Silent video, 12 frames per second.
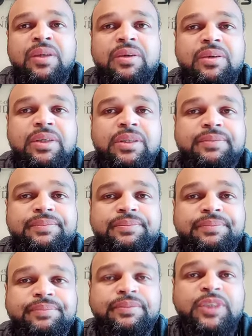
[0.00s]
All right,
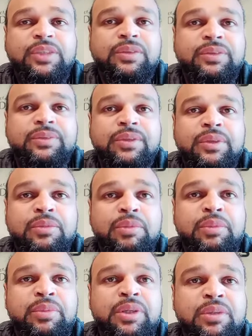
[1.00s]
so
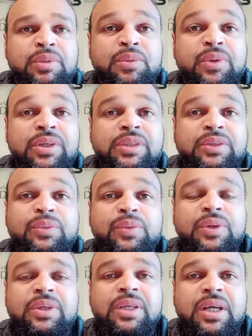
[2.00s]
remember, number one is the
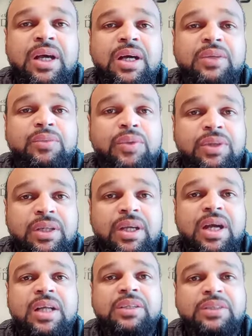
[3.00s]
word of God. Word of
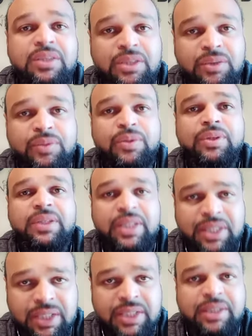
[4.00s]
God, study the word, get
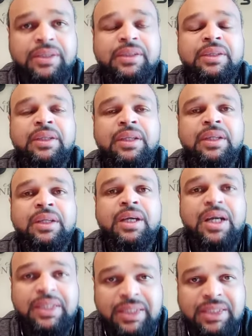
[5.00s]
it in,
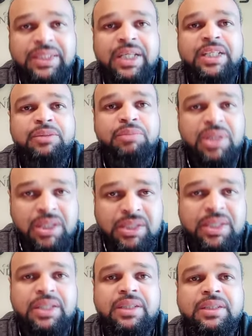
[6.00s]
understand it,
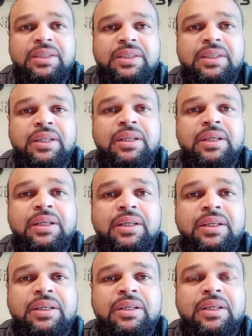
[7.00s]
meditate on it,
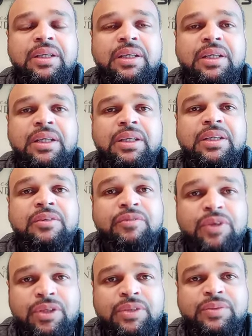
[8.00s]
and, and
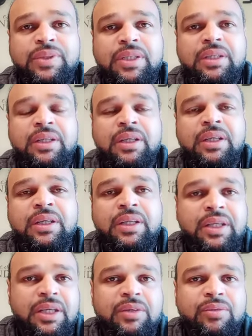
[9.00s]
converse with it
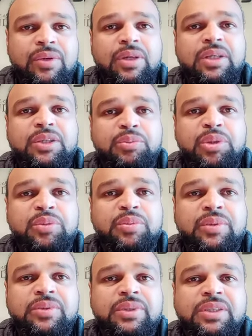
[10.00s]
get around other
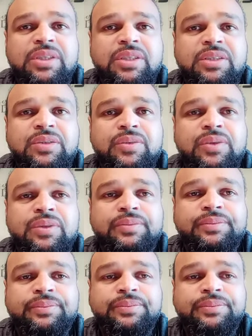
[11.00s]
people, discuss the word.